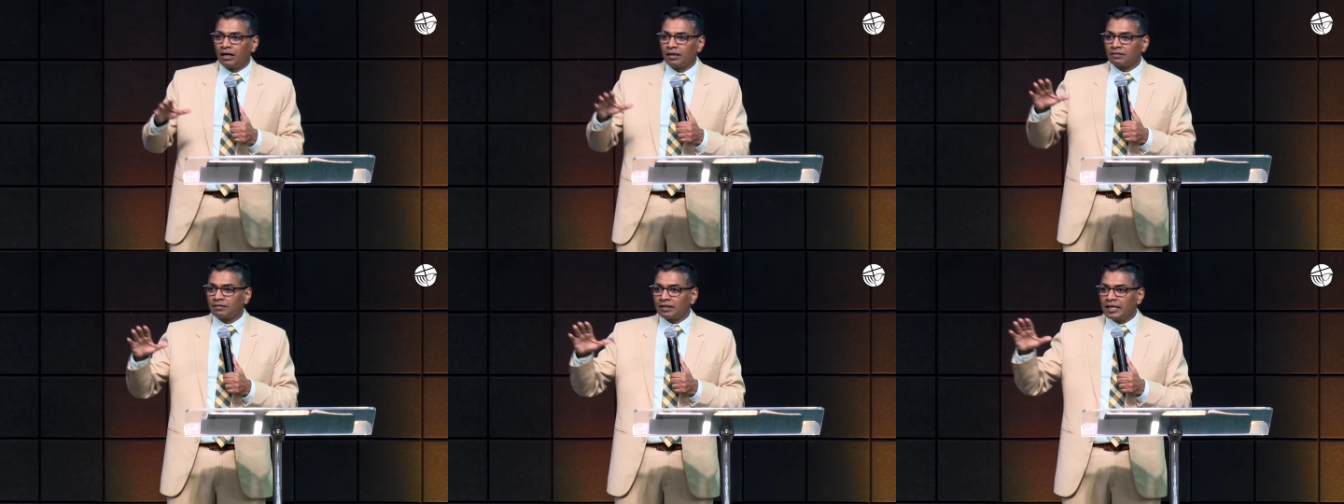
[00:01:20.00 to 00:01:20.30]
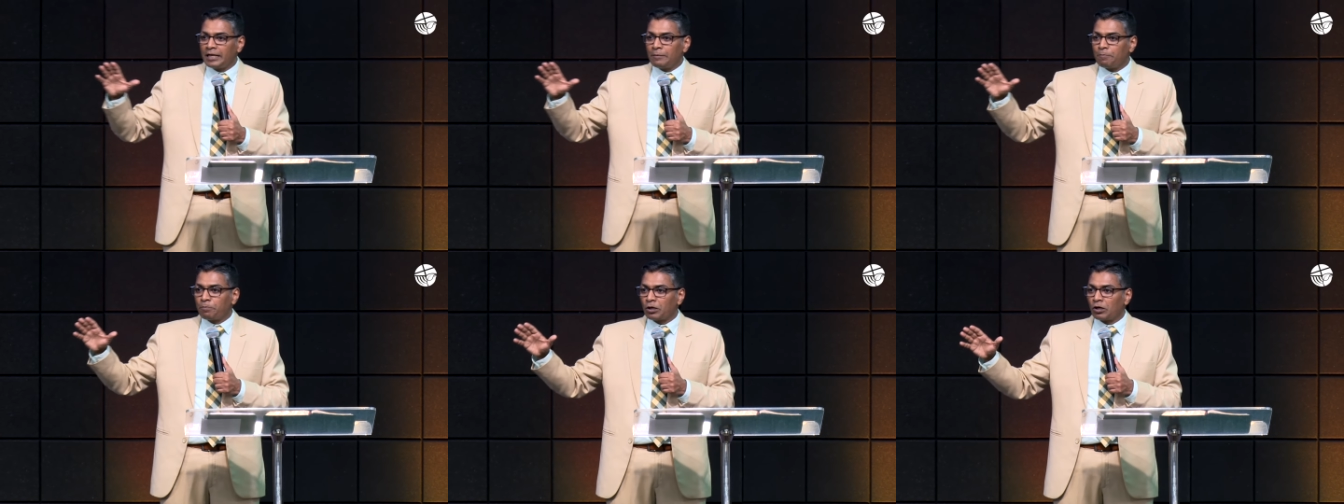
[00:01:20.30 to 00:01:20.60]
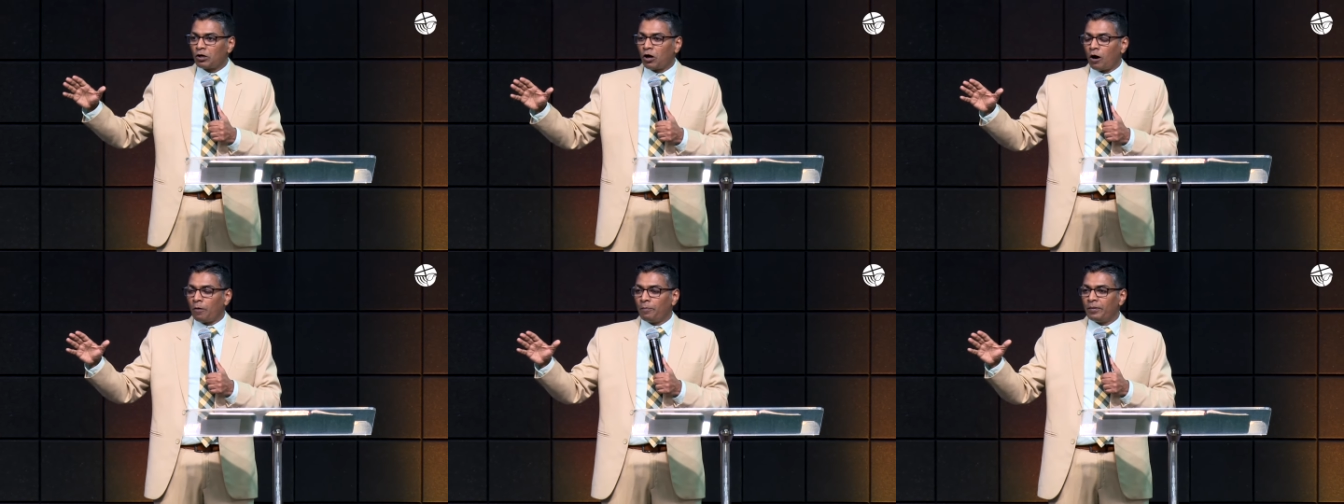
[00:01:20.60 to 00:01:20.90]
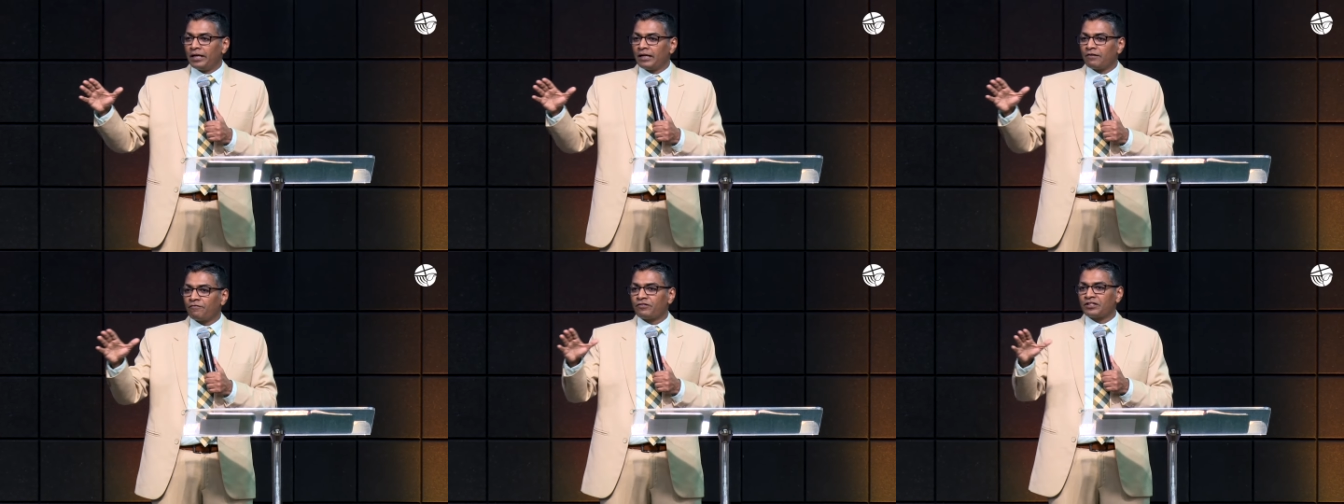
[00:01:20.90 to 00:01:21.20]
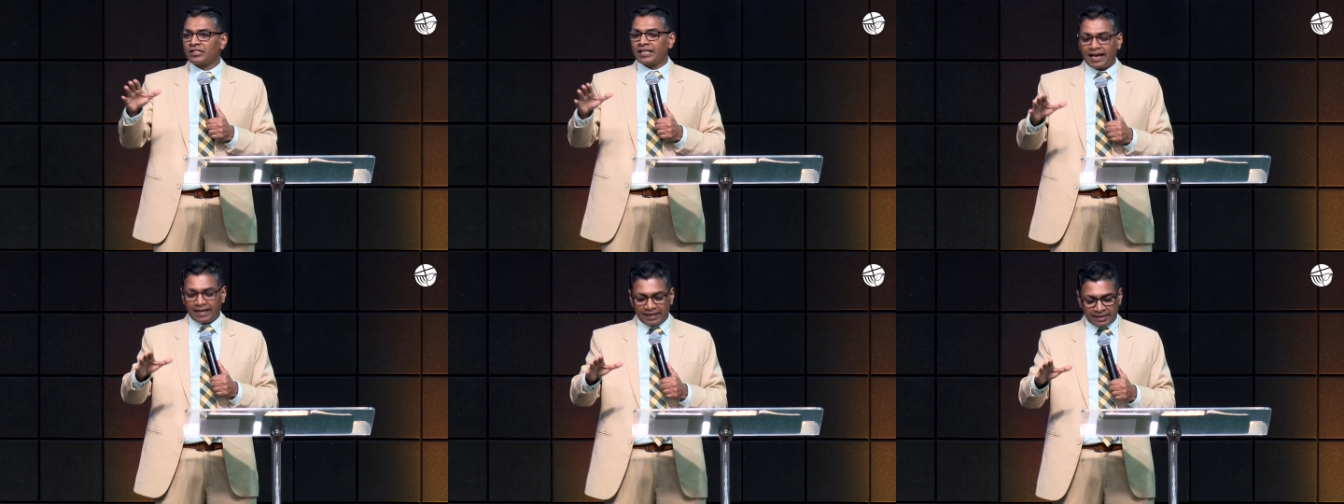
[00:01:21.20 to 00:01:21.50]
Three predominant
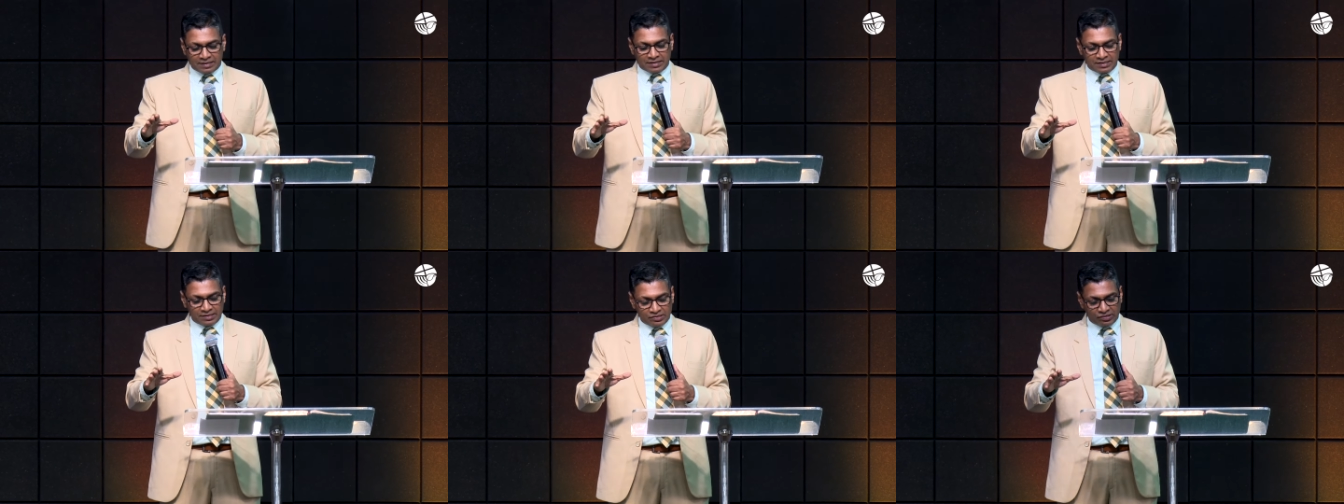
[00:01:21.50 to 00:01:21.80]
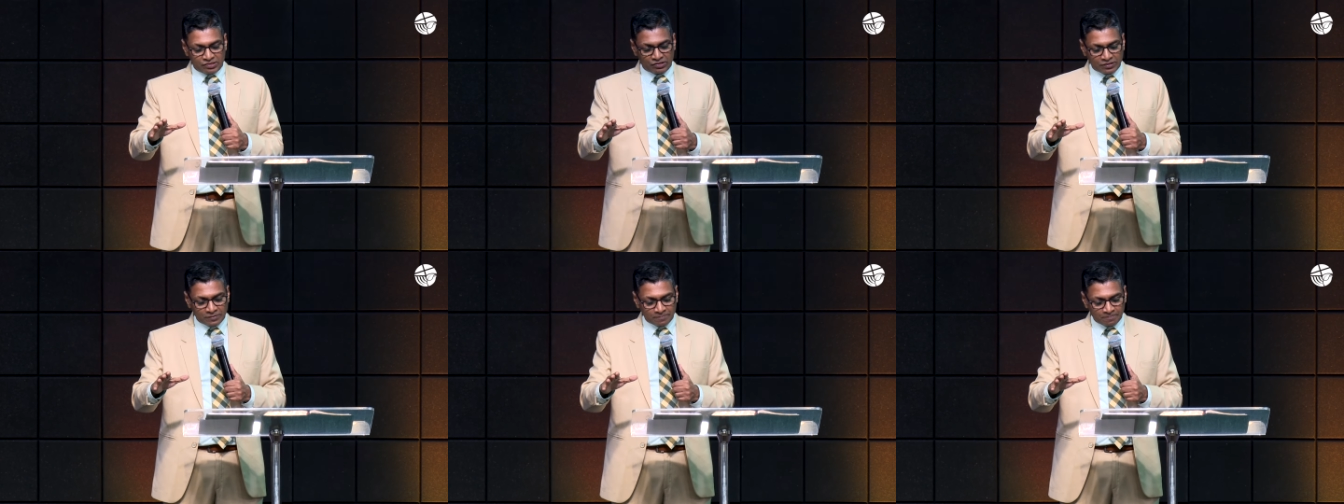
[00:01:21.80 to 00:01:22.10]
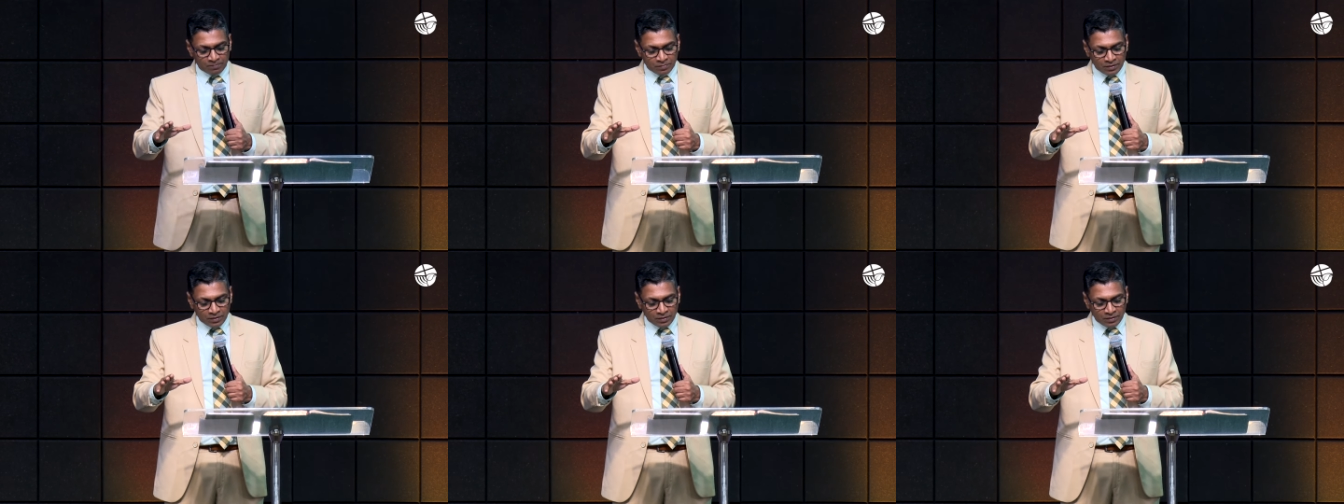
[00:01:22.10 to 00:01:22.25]
characters.